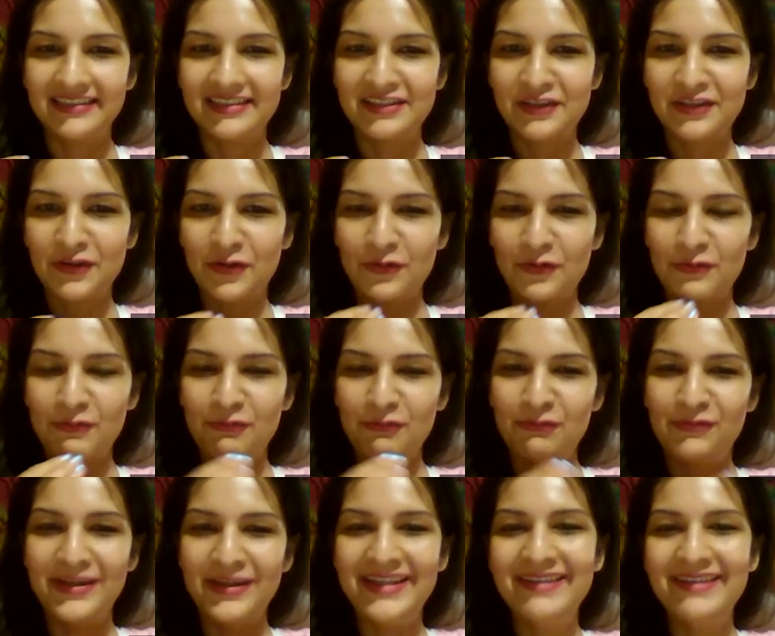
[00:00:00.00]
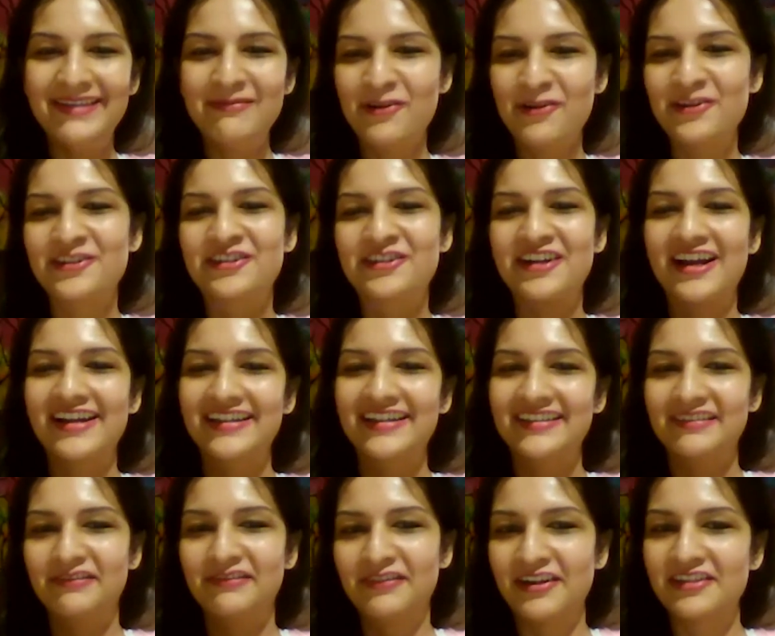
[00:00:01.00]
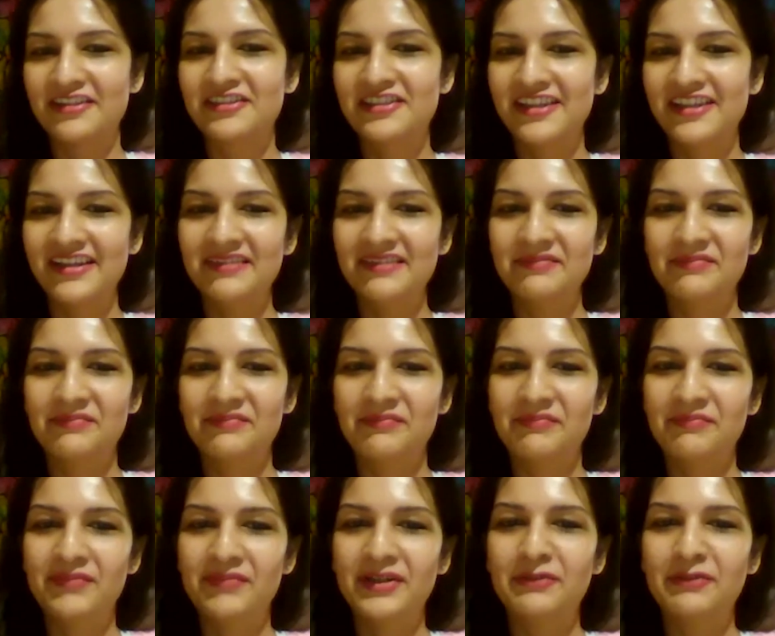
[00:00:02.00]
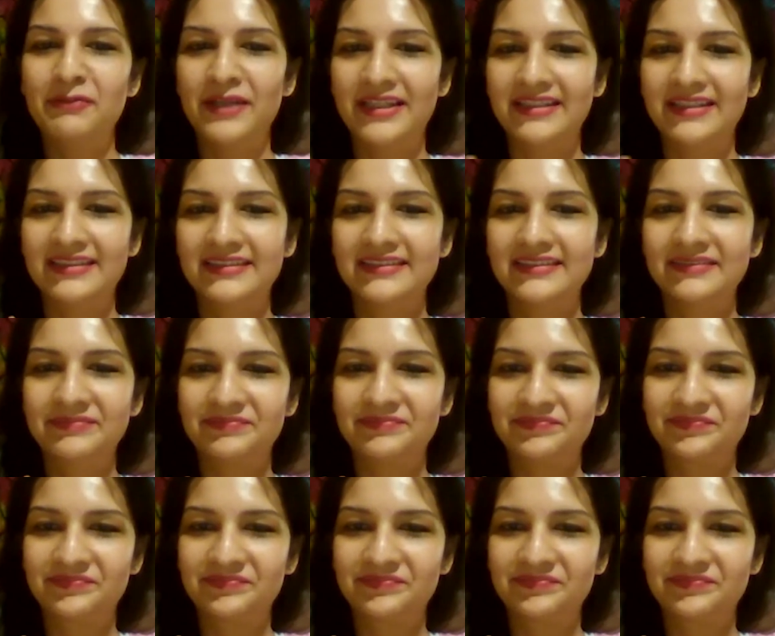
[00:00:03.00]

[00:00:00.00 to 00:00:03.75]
So we want to try and differentiate between